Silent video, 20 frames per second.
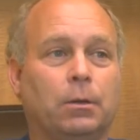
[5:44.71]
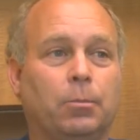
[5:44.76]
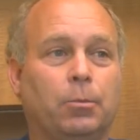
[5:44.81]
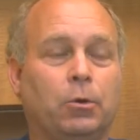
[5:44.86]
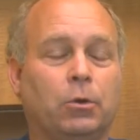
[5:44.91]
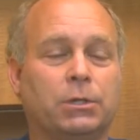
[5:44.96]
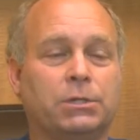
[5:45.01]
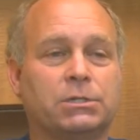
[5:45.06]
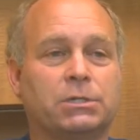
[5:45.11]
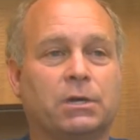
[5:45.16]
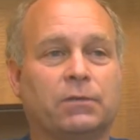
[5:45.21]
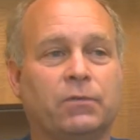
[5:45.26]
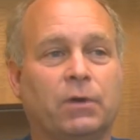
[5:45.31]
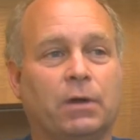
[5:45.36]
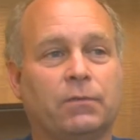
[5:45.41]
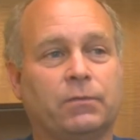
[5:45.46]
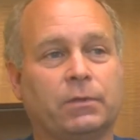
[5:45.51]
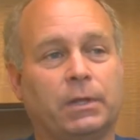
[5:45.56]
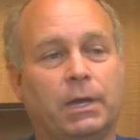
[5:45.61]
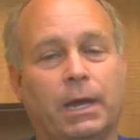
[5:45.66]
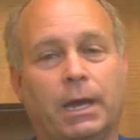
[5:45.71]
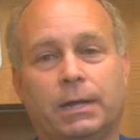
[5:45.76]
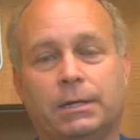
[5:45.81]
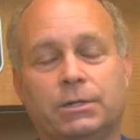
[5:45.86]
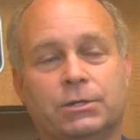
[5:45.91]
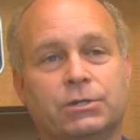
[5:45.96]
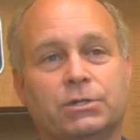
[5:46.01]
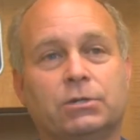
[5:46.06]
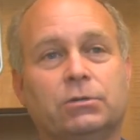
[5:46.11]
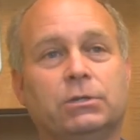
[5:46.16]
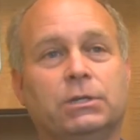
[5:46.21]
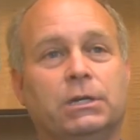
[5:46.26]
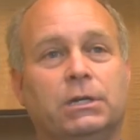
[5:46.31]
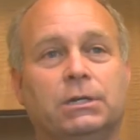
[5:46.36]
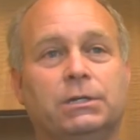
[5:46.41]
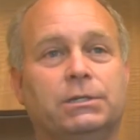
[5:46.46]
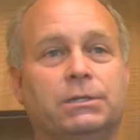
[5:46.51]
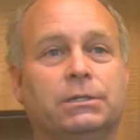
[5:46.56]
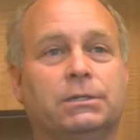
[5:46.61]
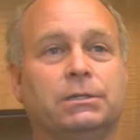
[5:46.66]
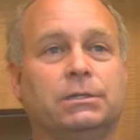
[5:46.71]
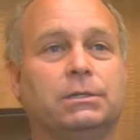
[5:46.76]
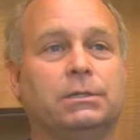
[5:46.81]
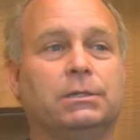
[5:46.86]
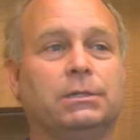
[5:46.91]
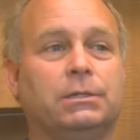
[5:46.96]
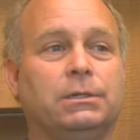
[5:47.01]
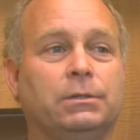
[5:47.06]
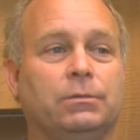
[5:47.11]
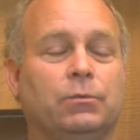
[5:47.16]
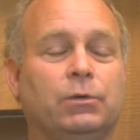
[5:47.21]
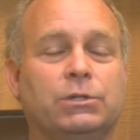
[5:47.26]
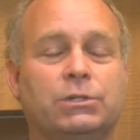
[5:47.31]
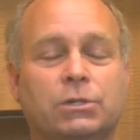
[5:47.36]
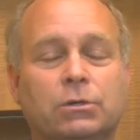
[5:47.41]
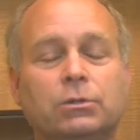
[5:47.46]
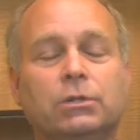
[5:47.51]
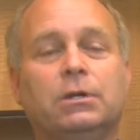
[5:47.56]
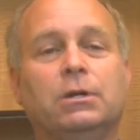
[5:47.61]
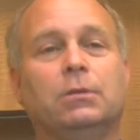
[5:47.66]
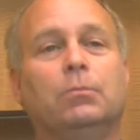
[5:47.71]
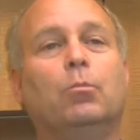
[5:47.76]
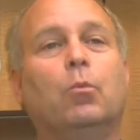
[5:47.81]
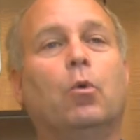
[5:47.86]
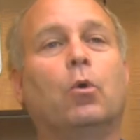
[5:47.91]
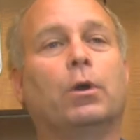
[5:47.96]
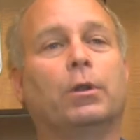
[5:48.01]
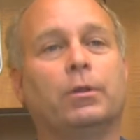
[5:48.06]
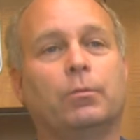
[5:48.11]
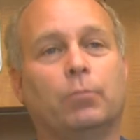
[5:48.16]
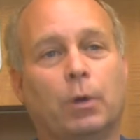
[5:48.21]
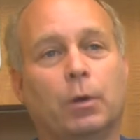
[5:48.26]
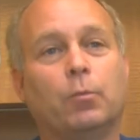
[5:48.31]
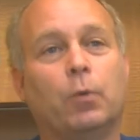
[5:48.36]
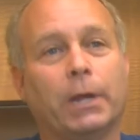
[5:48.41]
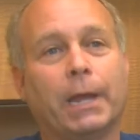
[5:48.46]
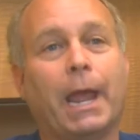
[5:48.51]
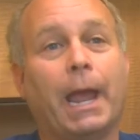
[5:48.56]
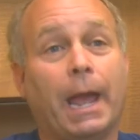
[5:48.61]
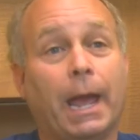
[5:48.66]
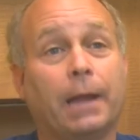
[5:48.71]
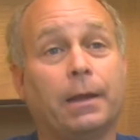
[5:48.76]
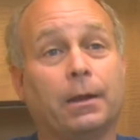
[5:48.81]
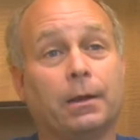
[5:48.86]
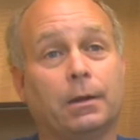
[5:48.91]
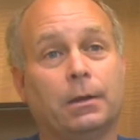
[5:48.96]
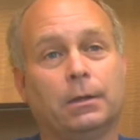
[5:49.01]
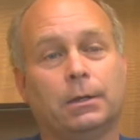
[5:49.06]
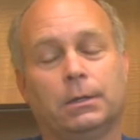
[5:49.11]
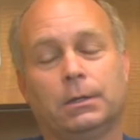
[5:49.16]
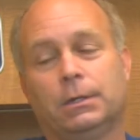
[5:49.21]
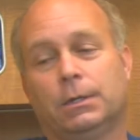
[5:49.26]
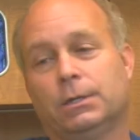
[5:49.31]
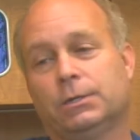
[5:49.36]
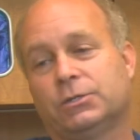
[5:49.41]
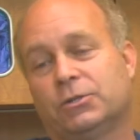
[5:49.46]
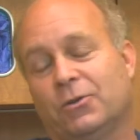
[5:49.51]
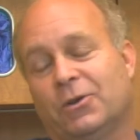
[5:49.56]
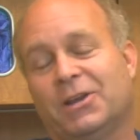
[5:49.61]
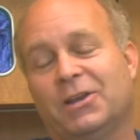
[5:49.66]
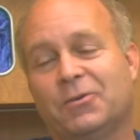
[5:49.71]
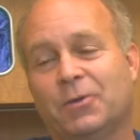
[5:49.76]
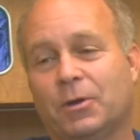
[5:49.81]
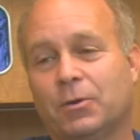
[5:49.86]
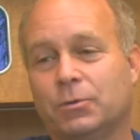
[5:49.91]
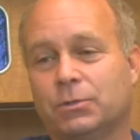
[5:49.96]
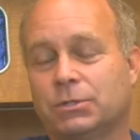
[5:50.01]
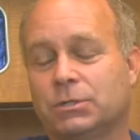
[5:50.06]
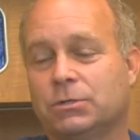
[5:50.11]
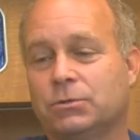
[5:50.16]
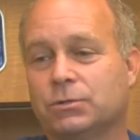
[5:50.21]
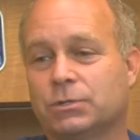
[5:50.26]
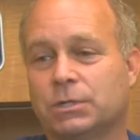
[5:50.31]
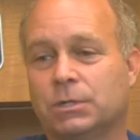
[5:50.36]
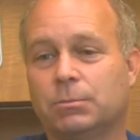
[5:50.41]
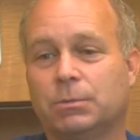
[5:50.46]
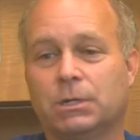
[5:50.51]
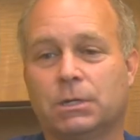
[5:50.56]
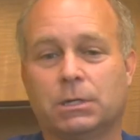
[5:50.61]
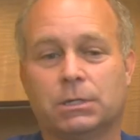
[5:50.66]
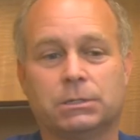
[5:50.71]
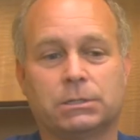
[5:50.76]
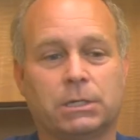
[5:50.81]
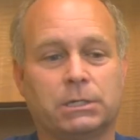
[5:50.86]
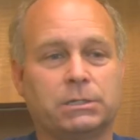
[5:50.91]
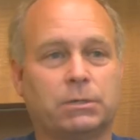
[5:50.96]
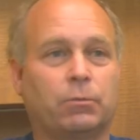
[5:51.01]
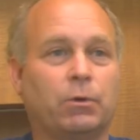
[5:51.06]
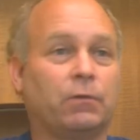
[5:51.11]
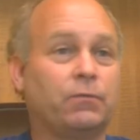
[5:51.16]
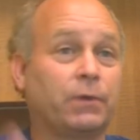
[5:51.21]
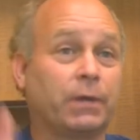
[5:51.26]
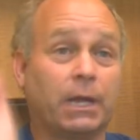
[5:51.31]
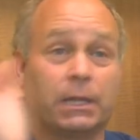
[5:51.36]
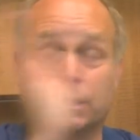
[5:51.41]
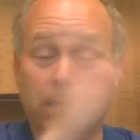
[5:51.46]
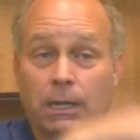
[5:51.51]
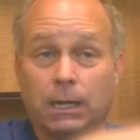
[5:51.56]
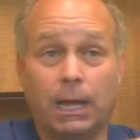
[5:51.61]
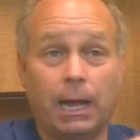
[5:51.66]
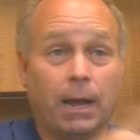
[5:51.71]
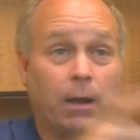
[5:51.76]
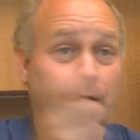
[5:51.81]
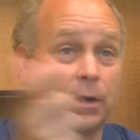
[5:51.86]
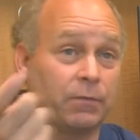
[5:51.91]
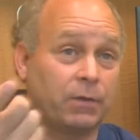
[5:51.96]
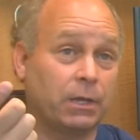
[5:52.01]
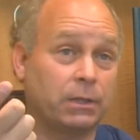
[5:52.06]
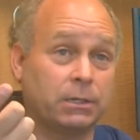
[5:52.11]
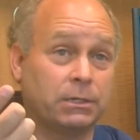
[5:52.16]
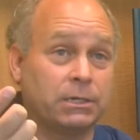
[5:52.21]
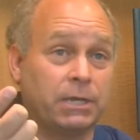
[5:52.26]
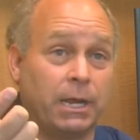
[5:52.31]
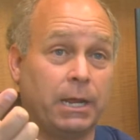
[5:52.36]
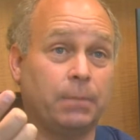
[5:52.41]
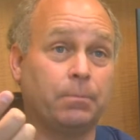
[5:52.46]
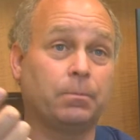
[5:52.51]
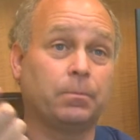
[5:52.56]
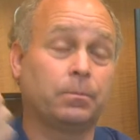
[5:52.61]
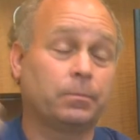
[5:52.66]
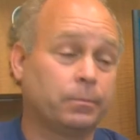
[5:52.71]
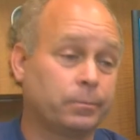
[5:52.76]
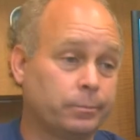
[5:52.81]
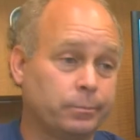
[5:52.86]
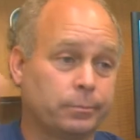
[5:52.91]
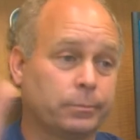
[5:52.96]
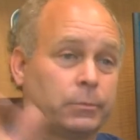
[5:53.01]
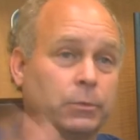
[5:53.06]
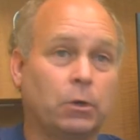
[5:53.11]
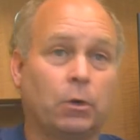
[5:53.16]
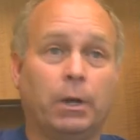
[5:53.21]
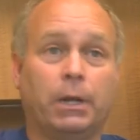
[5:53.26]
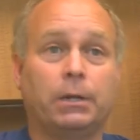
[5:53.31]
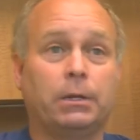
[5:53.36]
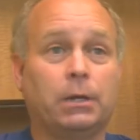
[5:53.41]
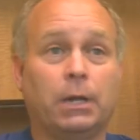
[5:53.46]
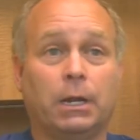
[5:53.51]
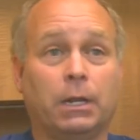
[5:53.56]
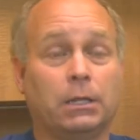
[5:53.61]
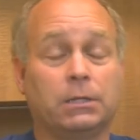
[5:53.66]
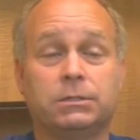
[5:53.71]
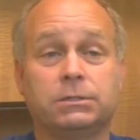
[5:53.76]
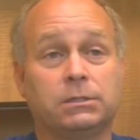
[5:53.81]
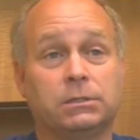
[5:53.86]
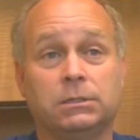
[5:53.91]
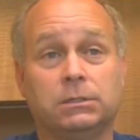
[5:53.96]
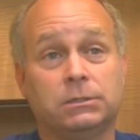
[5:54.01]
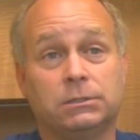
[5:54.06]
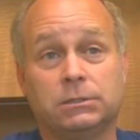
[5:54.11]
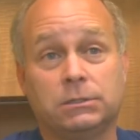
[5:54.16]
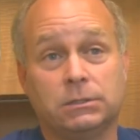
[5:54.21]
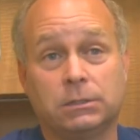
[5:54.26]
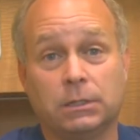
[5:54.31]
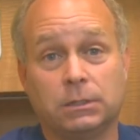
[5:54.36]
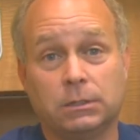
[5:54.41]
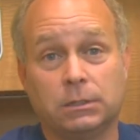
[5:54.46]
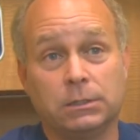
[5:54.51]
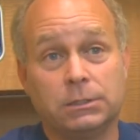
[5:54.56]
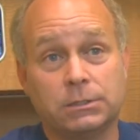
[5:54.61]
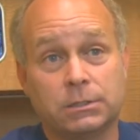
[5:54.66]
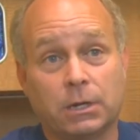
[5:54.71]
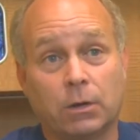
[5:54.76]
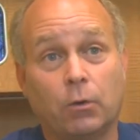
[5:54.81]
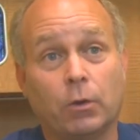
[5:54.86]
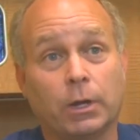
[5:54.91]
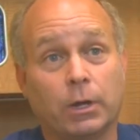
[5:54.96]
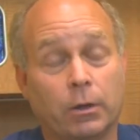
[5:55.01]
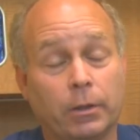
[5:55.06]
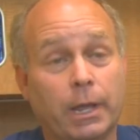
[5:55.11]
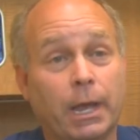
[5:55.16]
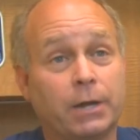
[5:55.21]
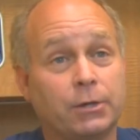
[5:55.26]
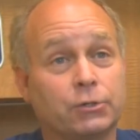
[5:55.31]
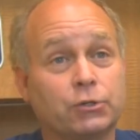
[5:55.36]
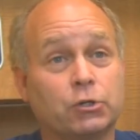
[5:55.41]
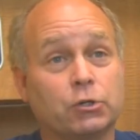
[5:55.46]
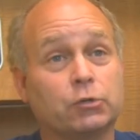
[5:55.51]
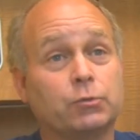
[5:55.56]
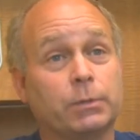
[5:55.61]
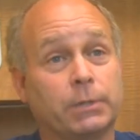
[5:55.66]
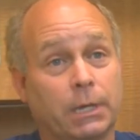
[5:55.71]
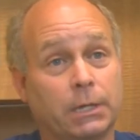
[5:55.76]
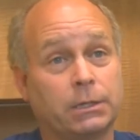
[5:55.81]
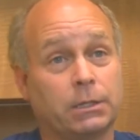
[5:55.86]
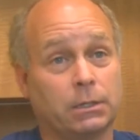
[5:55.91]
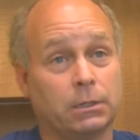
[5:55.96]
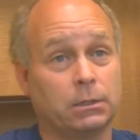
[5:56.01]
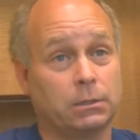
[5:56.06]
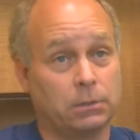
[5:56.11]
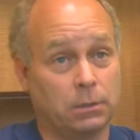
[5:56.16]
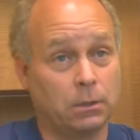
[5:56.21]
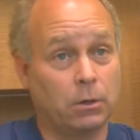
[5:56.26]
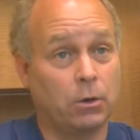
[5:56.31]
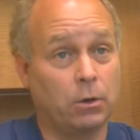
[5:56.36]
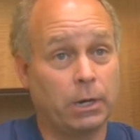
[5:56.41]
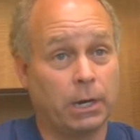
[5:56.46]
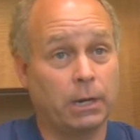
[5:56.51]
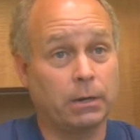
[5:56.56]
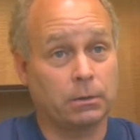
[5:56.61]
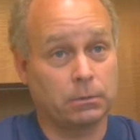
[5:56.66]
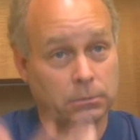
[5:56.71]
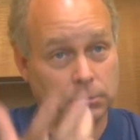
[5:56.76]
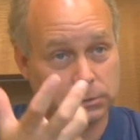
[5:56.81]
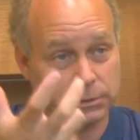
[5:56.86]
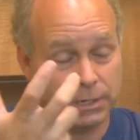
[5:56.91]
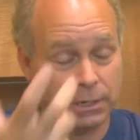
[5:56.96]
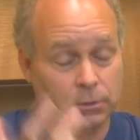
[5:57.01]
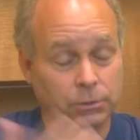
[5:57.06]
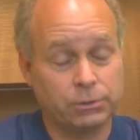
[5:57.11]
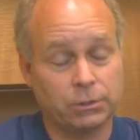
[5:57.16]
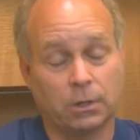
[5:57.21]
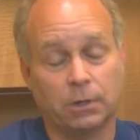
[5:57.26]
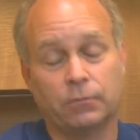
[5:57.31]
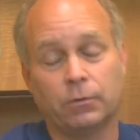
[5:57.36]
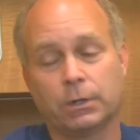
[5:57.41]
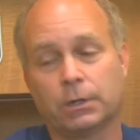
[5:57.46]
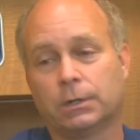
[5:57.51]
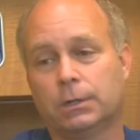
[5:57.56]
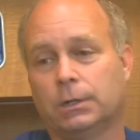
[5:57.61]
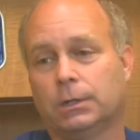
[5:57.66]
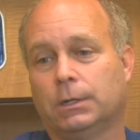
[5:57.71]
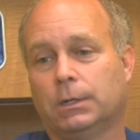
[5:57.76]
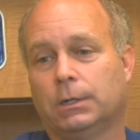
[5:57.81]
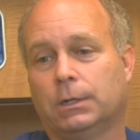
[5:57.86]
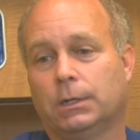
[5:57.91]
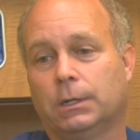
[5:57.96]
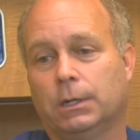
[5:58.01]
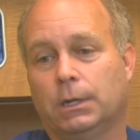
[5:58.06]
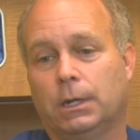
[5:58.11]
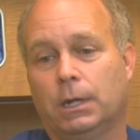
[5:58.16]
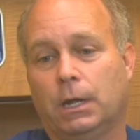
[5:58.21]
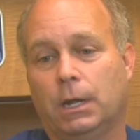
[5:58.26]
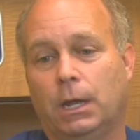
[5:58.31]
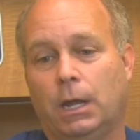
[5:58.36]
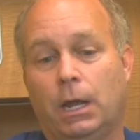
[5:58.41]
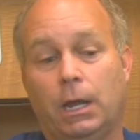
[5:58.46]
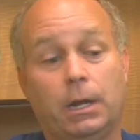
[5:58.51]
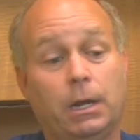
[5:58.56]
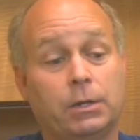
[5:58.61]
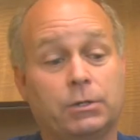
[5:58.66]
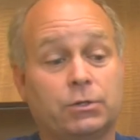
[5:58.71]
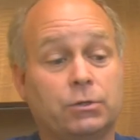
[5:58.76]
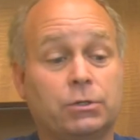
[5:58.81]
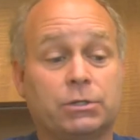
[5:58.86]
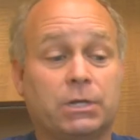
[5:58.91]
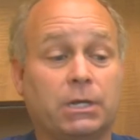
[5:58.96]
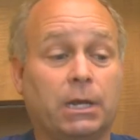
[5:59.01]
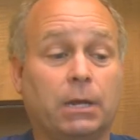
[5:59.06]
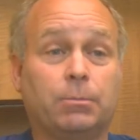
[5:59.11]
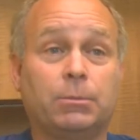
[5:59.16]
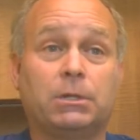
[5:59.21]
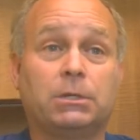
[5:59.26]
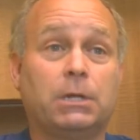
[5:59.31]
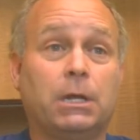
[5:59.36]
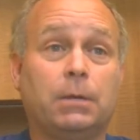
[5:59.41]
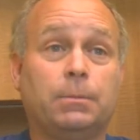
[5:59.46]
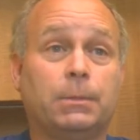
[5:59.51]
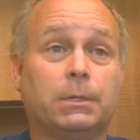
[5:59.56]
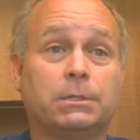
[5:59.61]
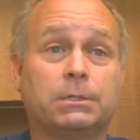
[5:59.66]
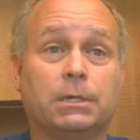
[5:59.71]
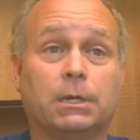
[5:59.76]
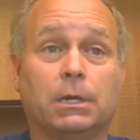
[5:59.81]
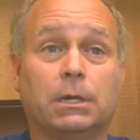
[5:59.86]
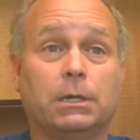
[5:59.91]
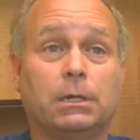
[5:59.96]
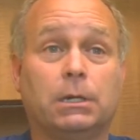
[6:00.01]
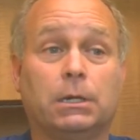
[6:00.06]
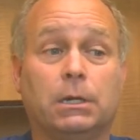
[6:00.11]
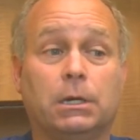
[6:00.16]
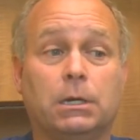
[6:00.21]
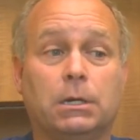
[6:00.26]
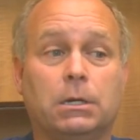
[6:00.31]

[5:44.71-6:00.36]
pulling stuff off of that, we still needed more than what we had. So anyway, it was interesting because I said, well, forget the cloud, I've got the tape. Go ahead and at least going on that as soon as we get the Kodak dental software. And as soon as I gave them the tape, they said,